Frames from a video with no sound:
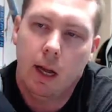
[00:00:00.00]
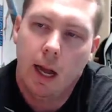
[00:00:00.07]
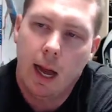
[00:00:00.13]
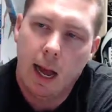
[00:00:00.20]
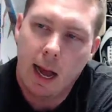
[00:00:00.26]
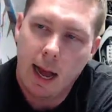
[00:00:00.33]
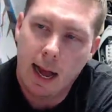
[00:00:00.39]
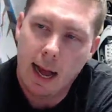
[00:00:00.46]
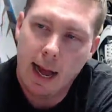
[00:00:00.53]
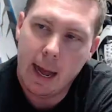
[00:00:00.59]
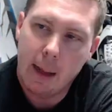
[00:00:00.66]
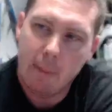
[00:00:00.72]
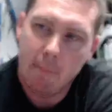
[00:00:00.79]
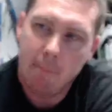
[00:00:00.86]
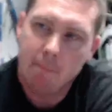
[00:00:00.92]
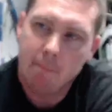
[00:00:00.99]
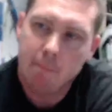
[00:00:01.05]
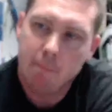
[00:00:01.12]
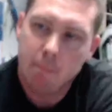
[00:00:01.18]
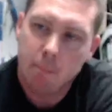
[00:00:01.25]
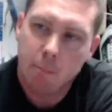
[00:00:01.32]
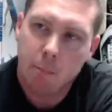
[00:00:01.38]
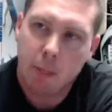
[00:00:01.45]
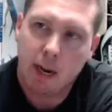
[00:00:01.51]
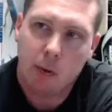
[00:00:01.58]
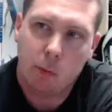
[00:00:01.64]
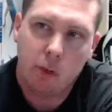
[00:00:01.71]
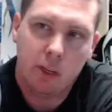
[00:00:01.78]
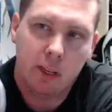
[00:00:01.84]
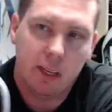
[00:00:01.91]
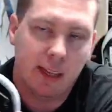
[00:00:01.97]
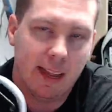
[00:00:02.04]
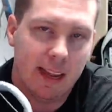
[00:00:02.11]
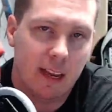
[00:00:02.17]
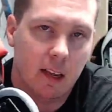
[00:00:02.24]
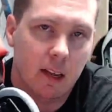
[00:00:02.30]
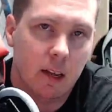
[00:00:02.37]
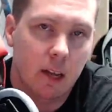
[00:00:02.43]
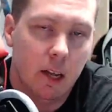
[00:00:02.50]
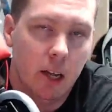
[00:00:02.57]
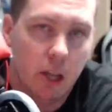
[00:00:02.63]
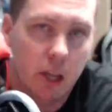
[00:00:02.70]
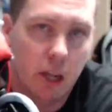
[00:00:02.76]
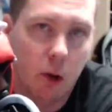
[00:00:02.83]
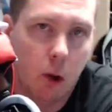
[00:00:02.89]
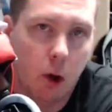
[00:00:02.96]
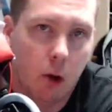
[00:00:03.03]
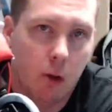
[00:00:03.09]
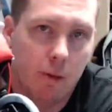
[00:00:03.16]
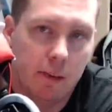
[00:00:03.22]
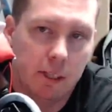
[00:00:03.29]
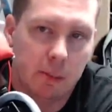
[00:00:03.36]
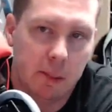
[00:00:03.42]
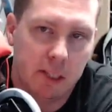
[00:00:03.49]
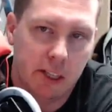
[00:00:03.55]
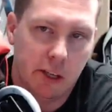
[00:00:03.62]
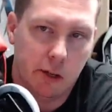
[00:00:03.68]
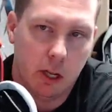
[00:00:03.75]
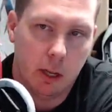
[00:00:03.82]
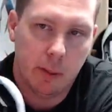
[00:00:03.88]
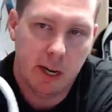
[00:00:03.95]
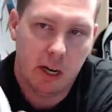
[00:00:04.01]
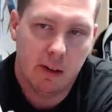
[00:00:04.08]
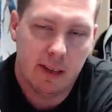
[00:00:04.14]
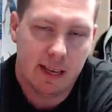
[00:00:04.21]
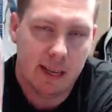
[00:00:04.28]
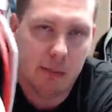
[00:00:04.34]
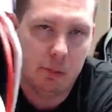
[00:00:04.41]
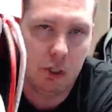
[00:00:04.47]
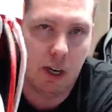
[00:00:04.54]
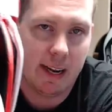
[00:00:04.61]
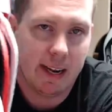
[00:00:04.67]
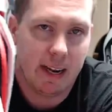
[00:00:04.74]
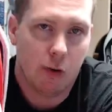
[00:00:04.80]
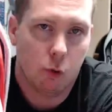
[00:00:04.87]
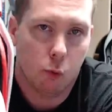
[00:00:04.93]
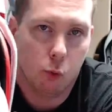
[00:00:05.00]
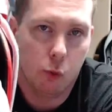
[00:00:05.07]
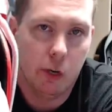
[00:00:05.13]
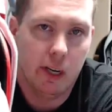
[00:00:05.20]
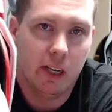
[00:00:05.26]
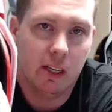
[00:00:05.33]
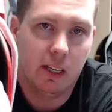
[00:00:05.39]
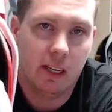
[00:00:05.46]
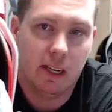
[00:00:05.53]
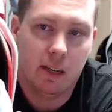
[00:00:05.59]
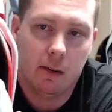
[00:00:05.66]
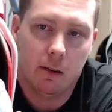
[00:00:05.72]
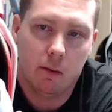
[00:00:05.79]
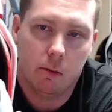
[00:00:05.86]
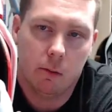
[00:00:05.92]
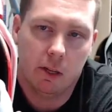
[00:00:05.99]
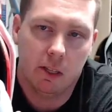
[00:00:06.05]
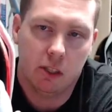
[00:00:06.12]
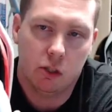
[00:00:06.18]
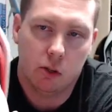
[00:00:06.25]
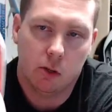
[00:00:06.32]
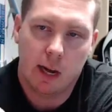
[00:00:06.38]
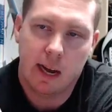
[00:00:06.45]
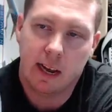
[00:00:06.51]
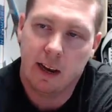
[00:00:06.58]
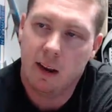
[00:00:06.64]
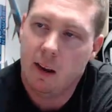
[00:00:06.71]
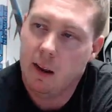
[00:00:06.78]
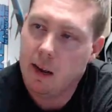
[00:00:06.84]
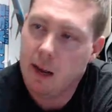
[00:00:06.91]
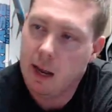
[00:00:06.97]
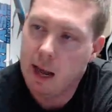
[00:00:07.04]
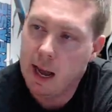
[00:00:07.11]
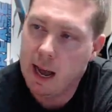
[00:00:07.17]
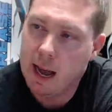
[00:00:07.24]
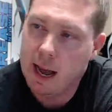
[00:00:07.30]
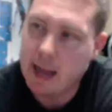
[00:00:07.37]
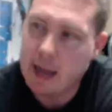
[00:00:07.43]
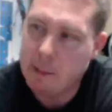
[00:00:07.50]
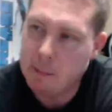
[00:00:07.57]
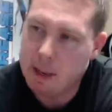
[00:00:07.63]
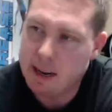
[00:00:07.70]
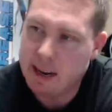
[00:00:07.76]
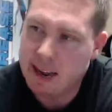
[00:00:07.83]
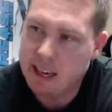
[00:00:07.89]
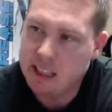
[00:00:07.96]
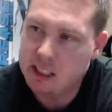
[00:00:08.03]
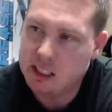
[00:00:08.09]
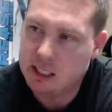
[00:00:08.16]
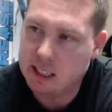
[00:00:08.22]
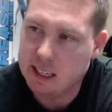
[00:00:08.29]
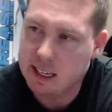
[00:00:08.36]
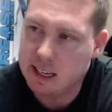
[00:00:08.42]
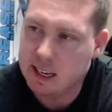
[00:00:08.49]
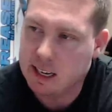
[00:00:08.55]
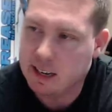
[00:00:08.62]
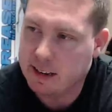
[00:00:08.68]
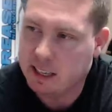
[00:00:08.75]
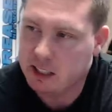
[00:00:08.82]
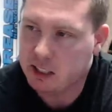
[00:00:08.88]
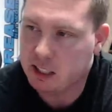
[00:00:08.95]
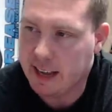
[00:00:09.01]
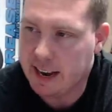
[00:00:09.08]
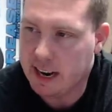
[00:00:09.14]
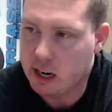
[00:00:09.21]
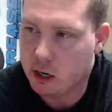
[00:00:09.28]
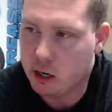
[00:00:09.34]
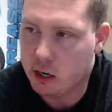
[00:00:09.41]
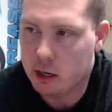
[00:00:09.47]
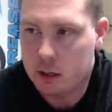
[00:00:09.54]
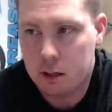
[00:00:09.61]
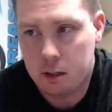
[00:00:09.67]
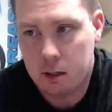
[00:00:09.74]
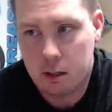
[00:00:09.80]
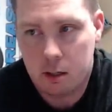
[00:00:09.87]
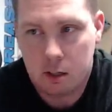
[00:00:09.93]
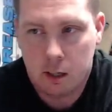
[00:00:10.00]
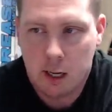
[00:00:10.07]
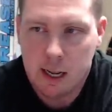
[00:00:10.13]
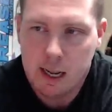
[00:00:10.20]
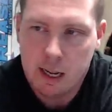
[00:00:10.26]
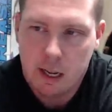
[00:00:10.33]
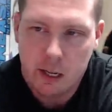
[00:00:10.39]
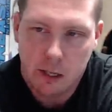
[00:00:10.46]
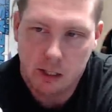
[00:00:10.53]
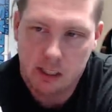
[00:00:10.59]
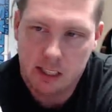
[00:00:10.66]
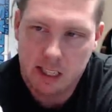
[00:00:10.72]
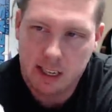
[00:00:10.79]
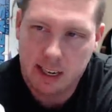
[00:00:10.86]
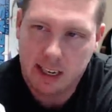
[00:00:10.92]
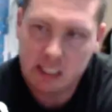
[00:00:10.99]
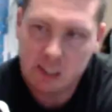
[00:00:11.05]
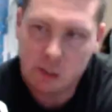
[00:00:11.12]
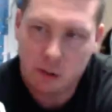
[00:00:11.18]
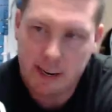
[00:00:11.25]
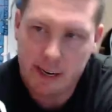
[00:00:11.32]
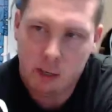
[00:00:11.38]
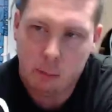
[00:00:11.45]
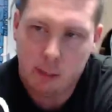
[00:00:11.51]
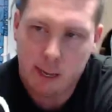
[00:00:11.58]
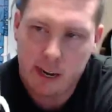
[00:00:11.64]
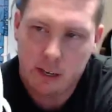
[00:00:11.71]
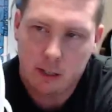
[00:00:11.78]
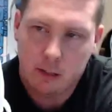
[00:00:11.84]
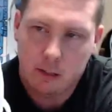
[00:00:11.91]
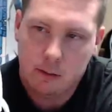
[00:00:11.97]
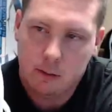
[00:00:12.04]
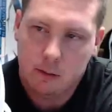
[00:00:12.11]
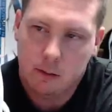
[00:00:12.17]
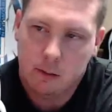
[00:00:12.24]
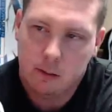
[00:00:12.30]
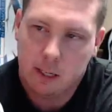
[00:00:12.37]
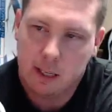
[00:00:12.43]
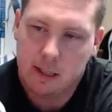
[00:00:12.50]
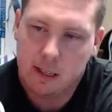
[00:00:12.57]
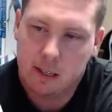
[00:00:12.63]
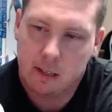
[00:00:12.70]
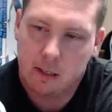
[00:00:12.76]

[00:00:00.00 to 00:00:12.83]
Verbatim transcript: um, but i really like you know all of this material up here that keeps your hand really really dry um, and nicely uh, nicely aired you can see nice little air bladder right there